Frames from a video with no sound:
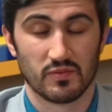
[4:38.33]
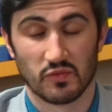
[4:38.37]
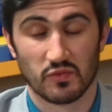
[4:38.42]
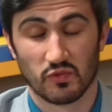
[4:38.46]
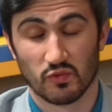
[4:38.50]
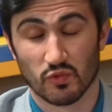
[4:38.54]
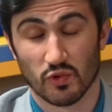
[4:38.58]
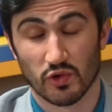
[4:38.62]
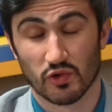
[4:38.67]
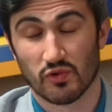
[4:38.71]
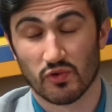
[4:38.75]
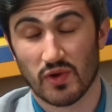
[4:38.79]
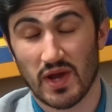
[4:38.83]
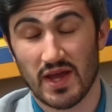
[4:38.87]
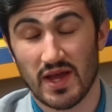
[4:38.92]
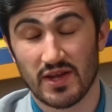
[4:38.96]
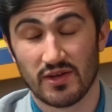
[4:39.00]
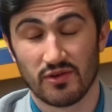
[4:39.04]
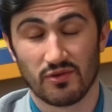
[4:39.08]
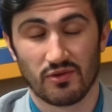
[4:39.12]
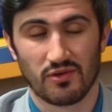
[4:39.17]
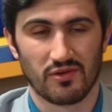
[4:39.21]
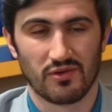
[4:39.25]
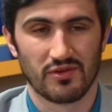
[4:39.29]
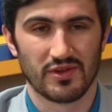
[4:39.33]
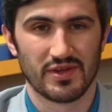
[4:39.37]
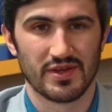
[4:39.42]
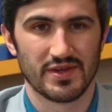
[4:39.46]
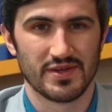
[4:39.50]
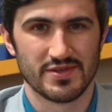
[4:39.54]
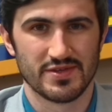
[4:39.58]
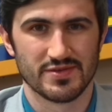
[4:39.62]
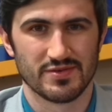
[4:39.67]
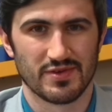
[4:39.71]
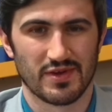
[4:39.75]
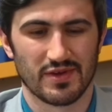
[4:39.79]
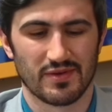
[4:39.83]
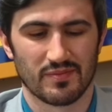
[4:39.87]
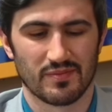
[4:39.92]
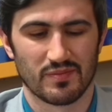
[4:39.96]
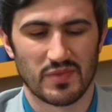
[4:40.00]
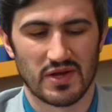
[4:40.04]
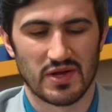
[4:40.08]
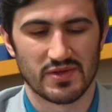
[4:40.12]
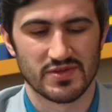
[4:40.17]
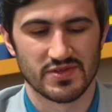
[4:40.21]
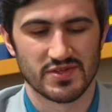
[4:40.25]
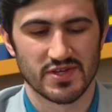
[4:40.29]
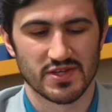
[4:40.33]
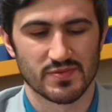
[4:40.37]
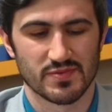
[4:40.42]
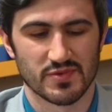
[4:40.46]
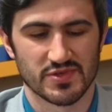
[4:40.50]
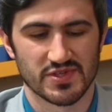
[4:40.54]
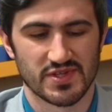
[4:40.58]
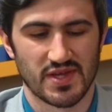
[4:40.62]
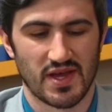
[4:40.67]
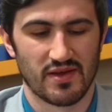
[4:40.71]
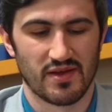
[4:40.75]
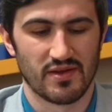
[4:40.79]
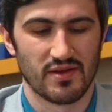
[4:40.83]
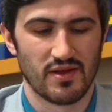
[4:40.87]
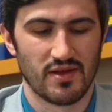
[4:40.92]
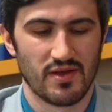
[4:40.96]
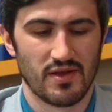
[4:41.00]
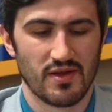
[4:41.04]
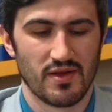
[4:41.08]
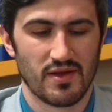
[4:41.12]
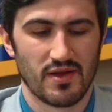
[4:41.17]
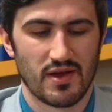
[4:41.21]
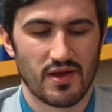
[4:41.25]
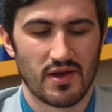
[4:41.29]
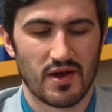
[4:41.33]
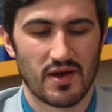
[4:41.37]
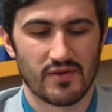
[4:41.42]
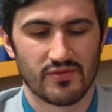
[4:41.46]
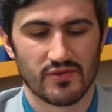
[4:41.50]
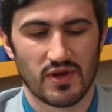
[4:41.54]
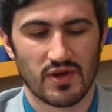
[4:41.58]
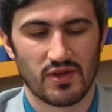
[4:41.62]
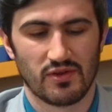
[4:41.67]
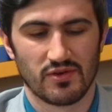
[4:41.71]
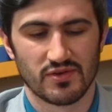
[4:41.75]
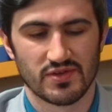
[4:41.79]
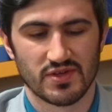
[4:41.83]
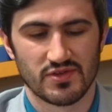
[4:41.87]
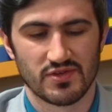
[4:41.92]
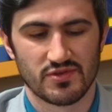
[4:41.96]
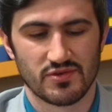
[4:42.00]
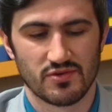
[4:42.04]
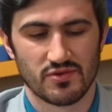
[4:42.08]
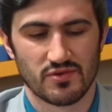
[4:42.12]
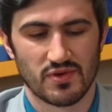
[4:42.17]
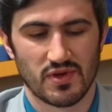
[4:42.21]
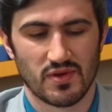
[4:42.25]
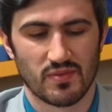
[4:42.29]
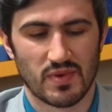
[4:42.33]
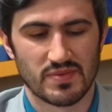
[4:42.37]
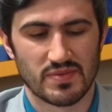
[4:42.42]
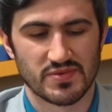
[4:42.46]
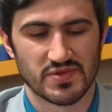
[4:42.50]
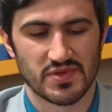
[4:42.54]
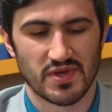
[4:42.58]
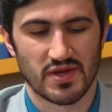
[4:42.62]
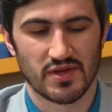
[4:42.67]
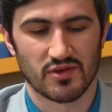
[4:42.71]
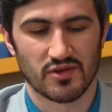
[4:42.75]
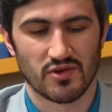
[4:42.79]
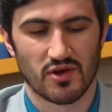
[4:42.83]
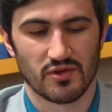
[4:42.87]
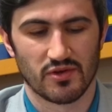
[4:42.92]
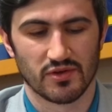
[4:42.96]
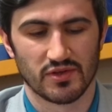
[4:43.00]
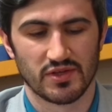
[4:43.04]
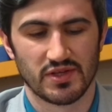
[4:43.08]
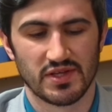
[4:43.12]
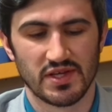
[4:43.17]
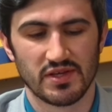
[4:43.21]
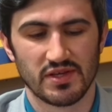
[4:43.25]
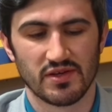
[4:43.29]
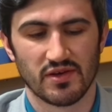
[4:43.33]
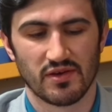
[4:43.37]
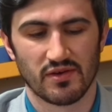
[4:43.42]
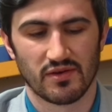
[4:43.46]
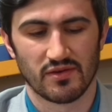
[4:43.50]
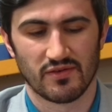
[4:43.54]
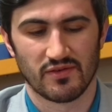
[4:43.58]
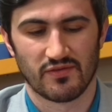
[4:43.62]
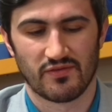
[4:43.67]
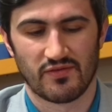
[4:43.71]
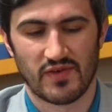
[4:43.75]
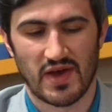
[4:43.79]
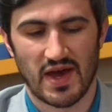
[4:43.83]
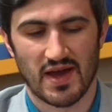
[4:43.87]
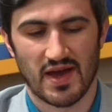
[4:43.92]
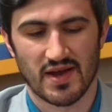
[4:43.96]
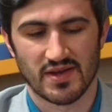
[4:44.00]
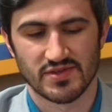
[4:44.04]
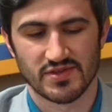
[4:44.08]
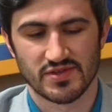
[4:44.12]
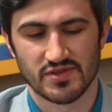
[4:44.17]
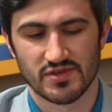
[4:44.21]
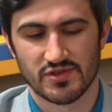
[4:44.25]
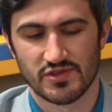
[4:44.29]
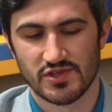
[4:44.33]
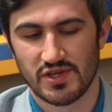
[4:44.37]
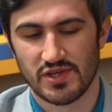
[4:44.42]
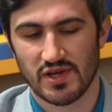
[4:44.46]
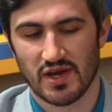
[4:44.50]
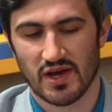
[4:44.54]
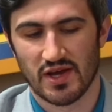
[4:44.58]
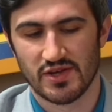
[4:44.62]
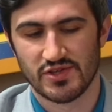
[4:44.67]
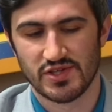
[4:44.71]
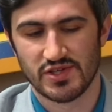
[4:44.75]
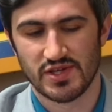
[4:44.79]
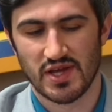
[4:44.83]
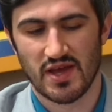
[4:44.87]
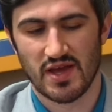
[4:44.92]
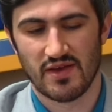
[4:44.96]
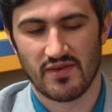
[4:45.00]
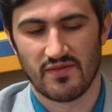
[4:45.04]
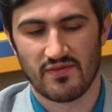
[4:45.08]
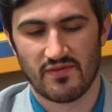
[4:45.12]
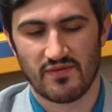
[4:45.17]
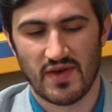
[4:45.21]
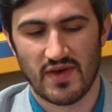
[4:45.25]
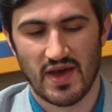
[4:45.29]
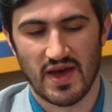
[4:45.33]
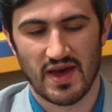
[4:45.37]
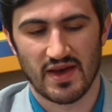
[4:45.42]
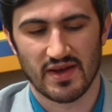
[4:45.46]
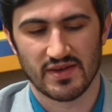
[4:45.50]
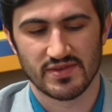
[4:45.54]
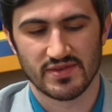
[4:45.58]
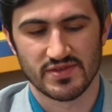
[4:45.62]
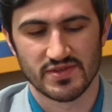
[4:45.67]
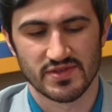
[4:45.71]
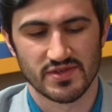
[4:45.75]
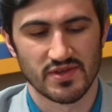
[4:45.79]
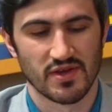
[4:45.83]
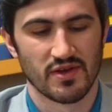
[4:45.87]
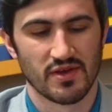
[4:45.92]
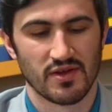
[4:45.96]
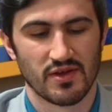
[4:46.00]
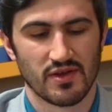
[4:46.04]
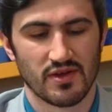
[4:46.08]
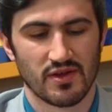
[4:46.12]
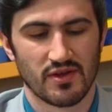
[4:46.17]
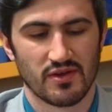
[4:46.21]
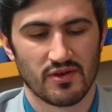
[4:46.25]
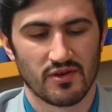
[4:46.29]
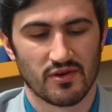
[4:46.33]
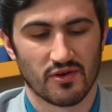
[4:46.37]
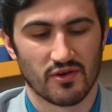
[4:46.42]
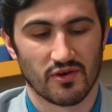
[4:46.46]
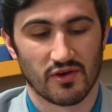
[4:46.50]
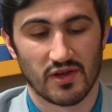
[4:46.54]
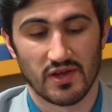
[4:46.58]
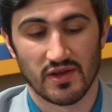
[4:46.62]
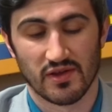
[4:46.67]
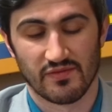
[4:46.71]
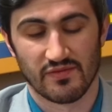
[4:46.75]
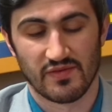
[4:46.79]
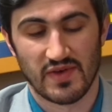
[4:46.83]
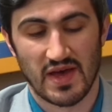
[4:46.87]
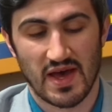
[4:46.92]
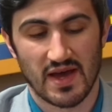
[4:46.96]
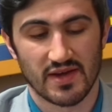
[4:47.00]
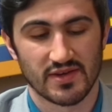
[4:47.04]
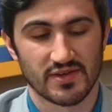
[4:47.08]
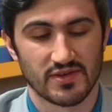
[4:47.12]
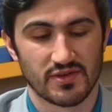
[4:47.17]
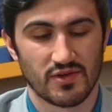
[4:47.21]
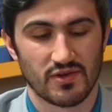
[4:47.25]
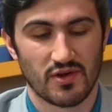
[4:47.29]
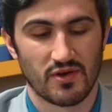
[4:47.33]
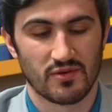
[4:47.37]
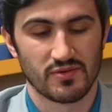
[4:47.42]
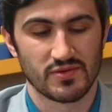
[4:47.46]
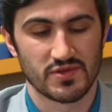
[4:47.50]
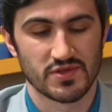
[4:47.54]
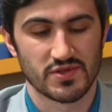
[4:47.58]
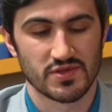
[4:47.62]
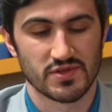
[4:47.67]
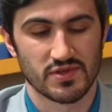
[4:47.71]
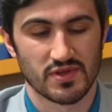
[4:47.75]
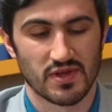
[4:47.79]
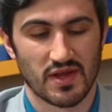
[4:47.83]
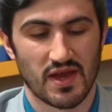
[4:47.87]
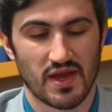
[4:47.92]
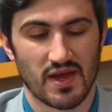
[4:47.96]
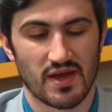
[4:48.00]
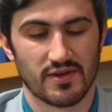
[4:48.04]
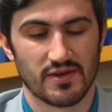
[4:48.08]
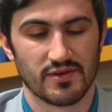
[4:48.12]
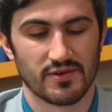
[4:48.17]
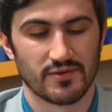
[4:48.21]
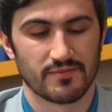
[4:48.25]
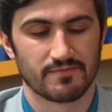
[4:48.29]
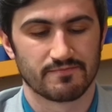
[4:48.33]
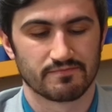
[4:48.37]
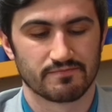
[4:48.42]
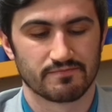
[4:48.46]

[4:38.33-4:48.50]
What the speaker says: more granularly is like about 6%. However, I looked into a website called GigaFacts, G-I-G-A Facts, or GigaFact Notes, and